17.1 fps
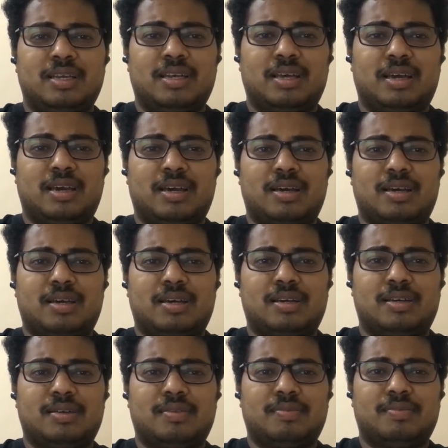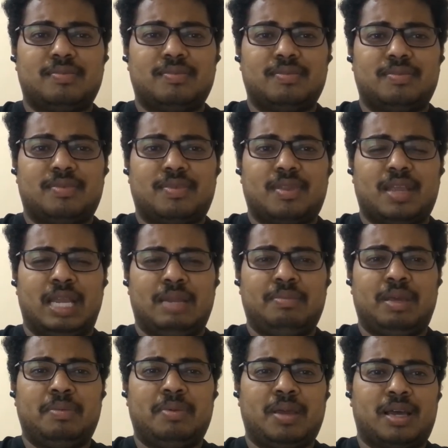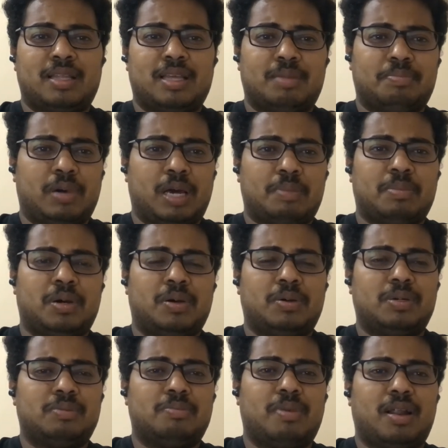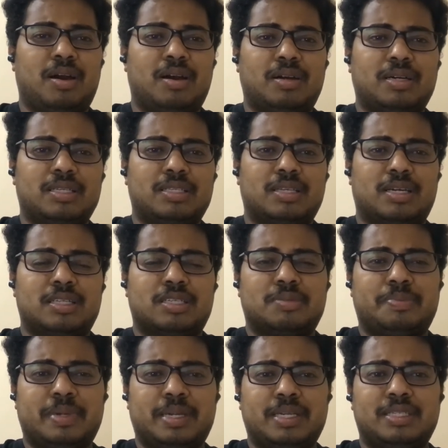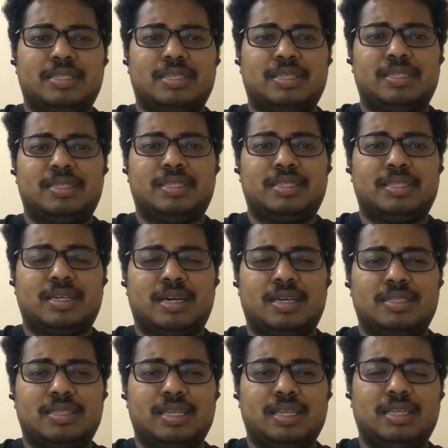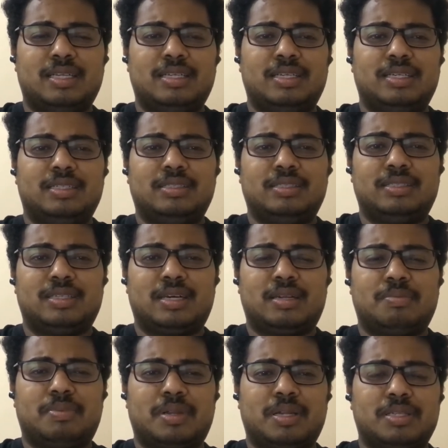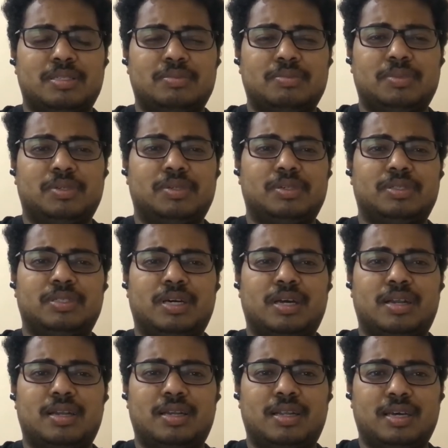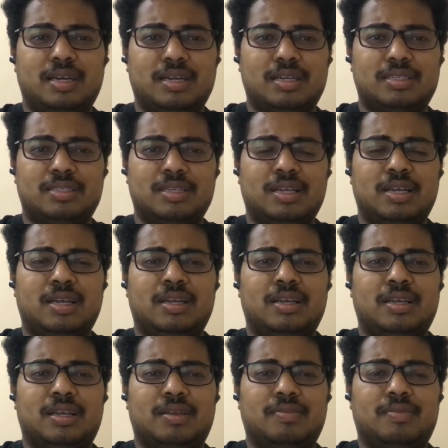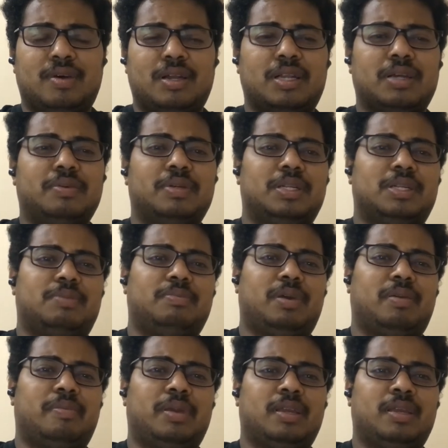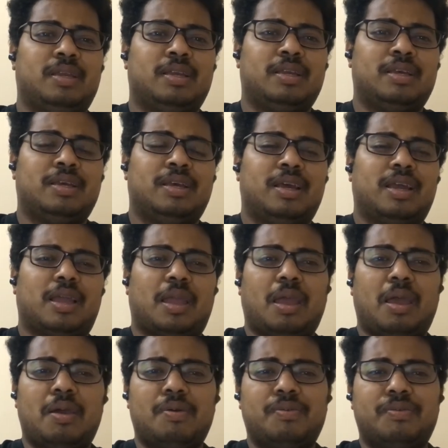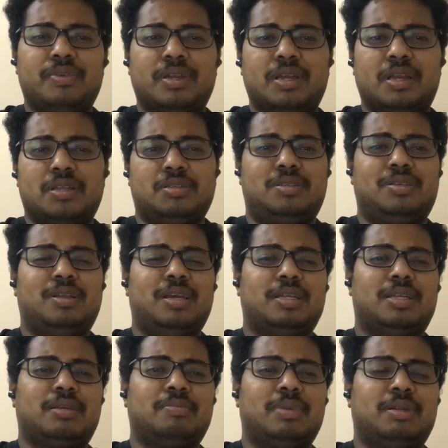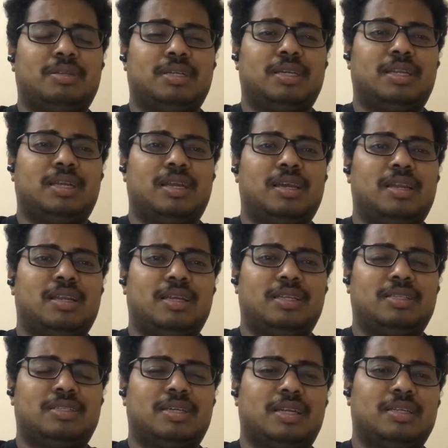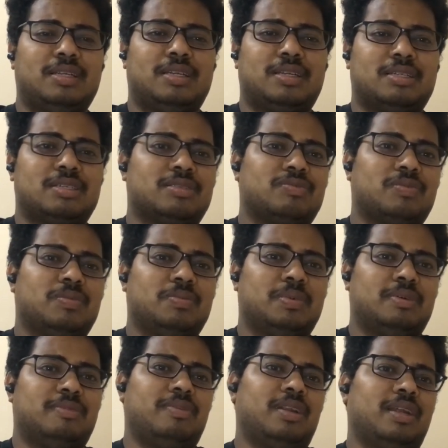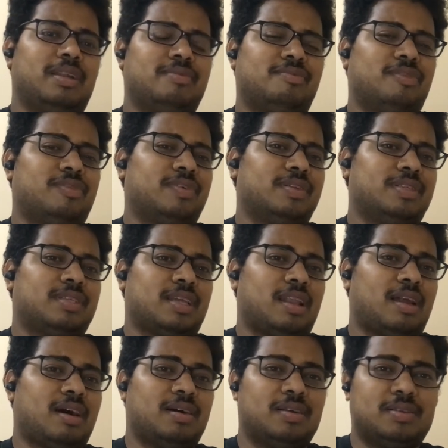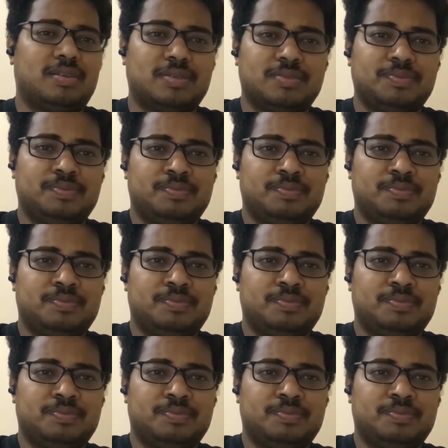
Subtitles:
it may be other permeable blocks or spacers or cylinders or press boards or ducts, whatever it may be. Every insulating material inside the transformer will influence a lot.